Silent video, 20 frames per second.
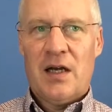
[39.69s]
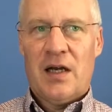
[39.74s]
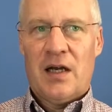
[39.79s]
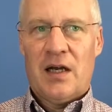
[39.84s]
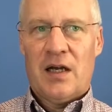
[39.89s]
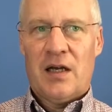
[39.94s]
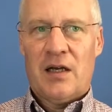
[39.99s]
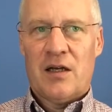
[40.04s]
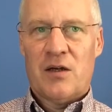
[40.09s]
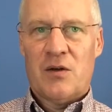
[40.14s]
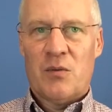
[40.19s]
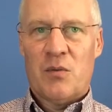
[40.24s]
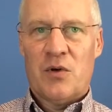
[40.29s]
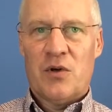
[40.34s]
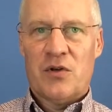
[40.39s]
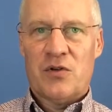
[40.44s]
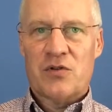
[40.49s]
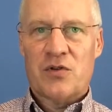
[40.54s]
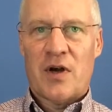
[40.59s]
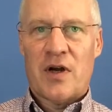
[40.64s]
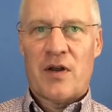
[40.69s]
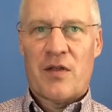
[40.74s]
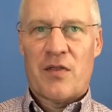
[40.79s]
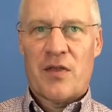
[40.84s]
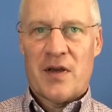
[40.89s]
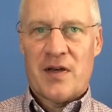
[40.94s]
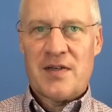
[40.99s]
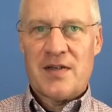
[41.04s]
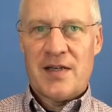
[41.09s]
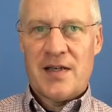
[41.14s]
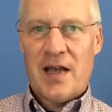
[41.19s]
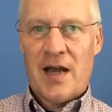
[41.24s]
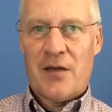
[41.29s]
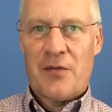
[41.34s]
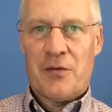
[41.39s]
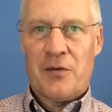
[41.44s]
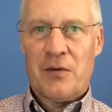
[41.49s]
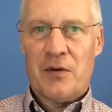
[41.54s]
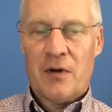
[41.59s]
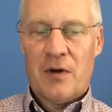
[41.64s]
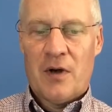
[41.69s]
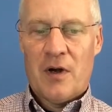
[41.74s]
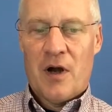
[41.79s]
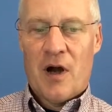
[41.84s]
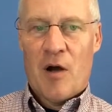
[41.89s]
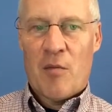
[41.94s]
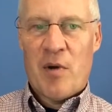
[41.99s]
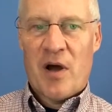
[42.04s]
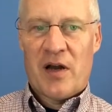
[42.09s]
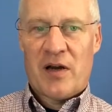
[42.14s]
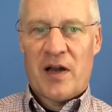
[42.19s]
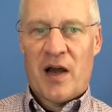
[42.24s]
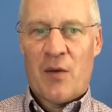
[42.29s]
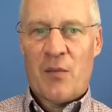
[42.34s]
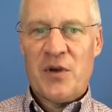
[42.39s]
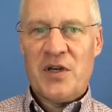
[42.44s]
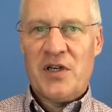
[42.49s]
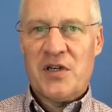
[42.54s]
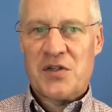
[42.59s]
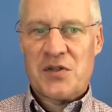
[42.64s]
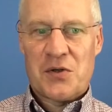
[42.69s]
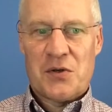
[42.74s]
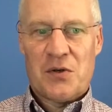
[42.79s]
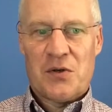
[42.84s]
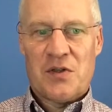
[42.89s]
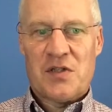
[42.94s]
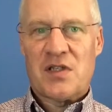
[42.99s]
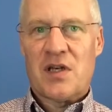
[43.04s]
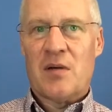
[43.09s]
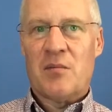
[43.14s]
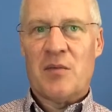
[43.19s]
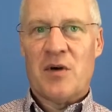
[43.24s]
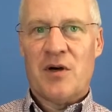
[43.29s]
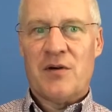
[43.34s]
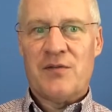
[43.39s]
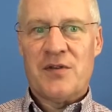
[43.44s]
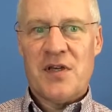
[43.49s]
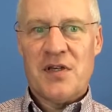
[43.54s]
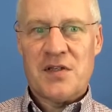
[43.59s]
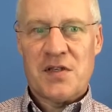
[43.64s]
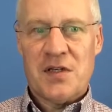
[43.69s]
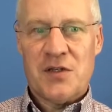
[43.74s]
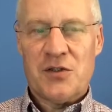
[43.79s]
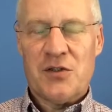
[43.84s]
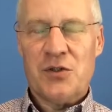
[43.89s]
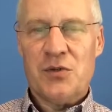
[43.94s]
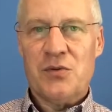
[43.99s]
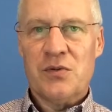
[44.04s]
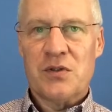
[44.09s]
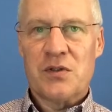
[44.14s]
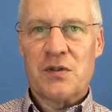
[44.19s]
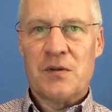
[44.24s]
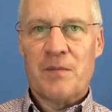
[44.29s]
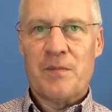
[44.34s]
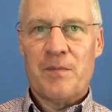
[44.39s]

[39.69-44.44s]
and we'll try to think together about how we discern some of these issues.